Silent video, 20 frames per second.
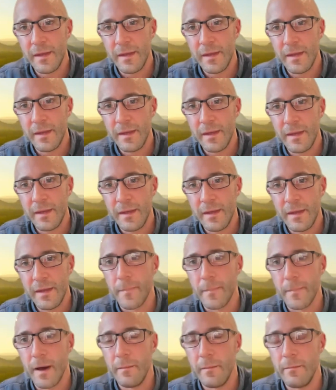Yeah.
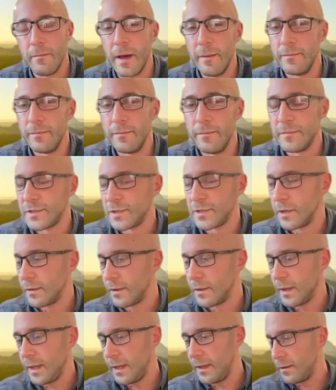I'm, I'm
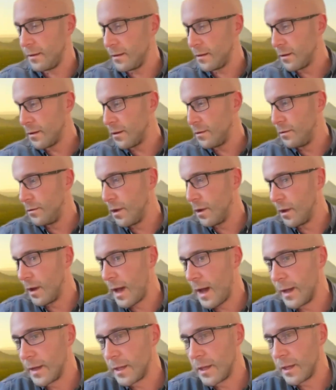certainly not
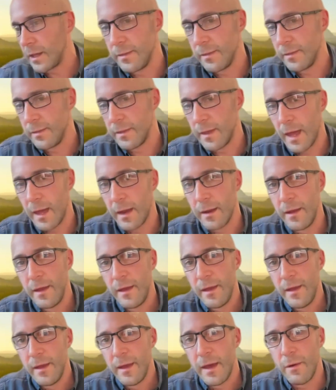arguing that
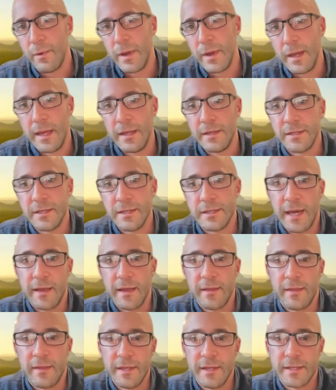we need to
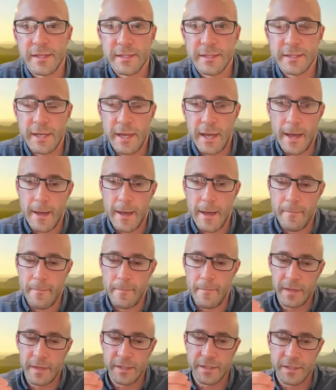take this,
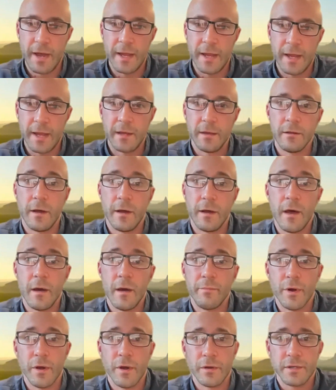um, this granular
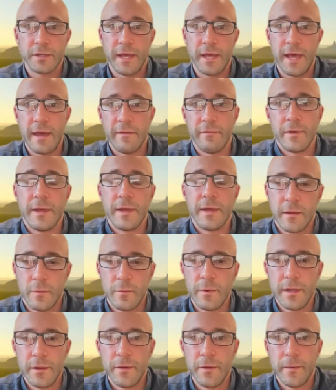approach to everything
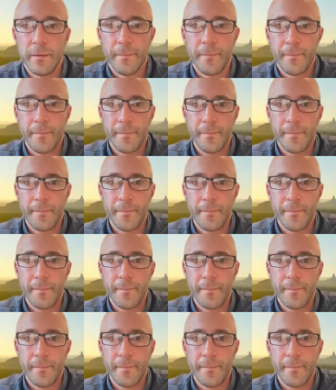that we do.